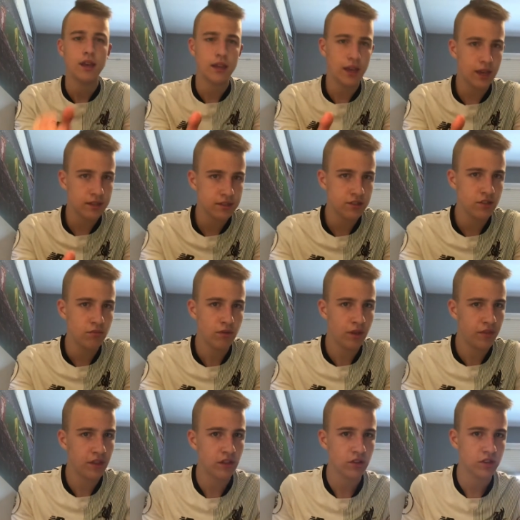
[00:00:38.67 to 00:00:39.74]
Yes,
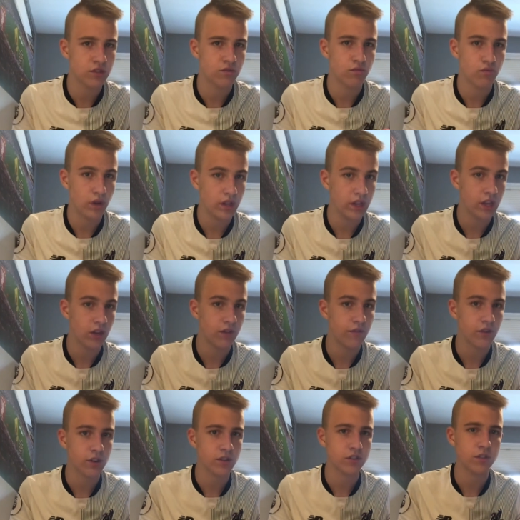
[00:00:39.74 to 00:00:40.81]
2-0 looks really good
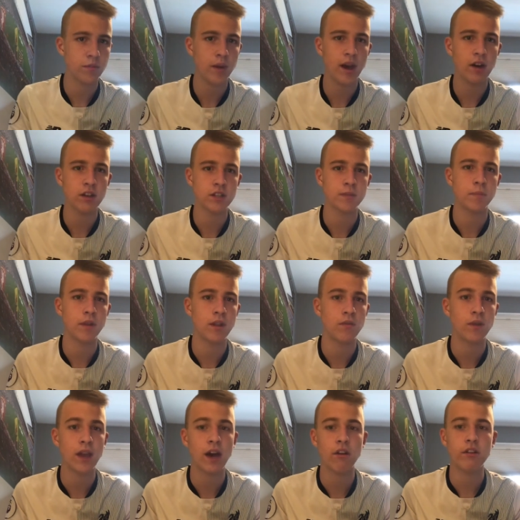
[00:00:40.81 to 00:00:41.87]
for Crystal Palace, but in
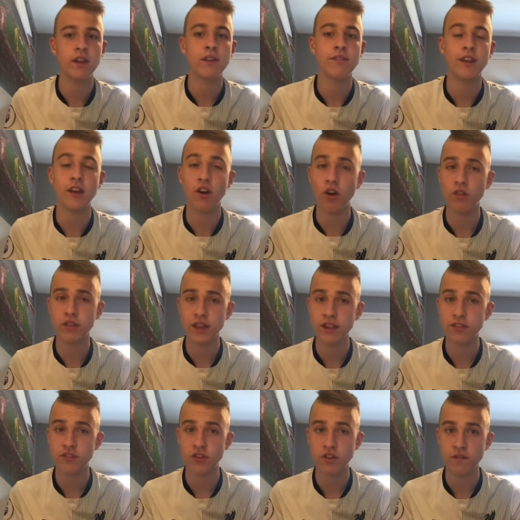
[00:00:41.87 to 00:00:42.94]
reality, they only
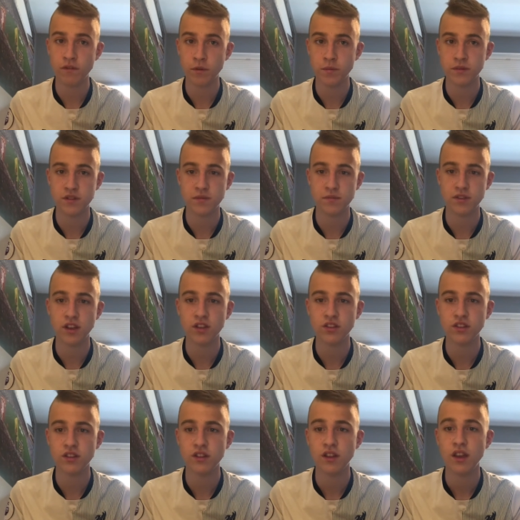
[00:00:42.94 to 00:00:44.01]
had 34%
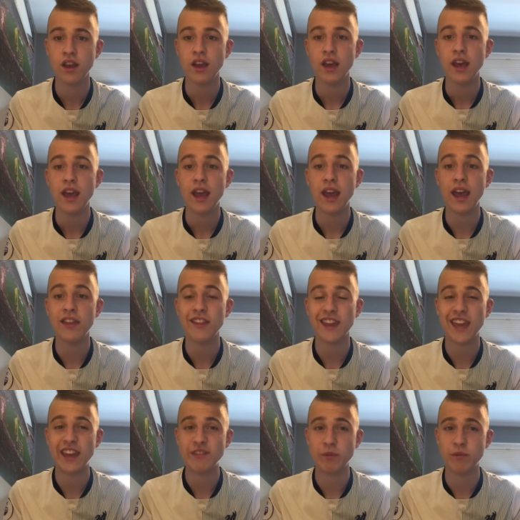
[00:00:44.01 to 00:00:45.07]
possession and they
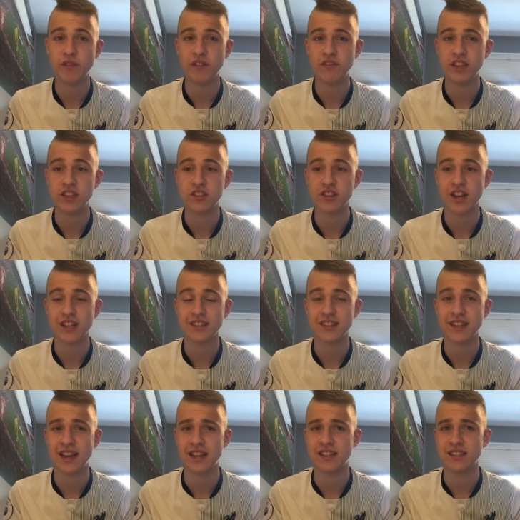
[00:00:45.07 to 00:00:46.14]
gave up 15 shots
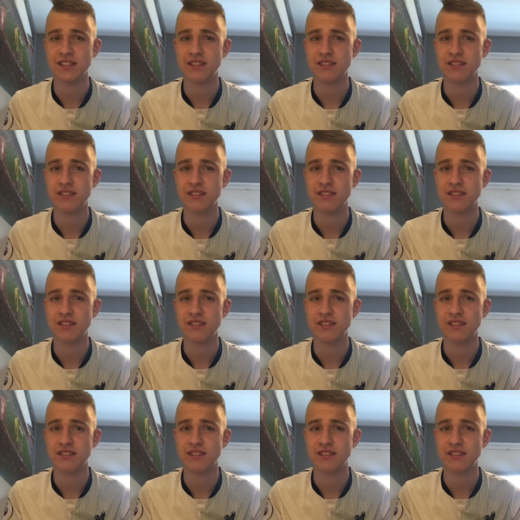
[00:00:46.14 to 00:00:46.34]
and had